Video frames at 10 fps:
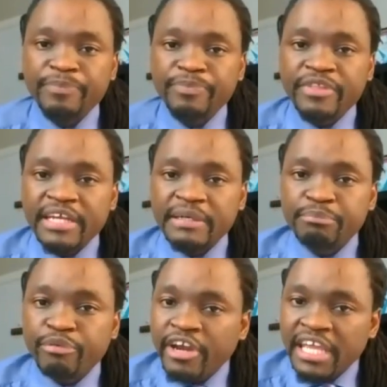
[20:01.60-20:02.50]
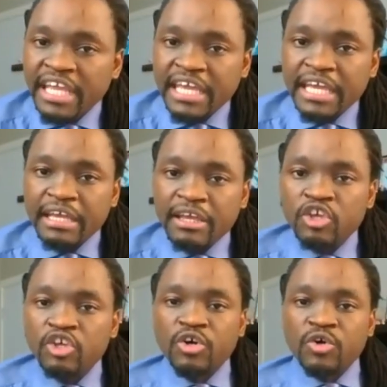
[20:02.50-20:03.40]
that are bringing you
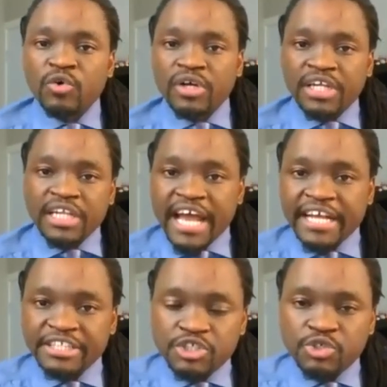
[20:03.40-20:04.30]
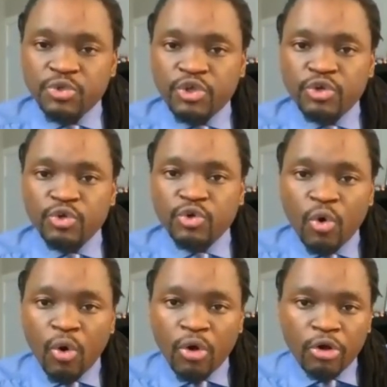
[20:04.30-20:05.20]
know clients to you
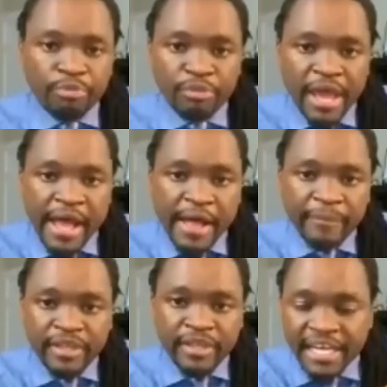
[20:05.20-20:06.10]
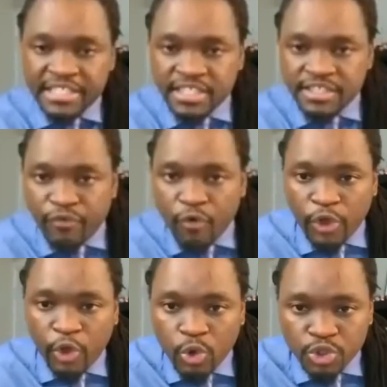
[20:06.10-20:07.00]
or um, guests for
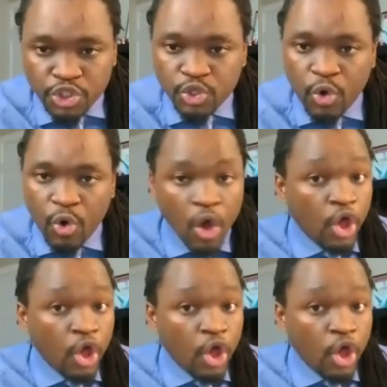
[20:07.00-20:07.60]
your show,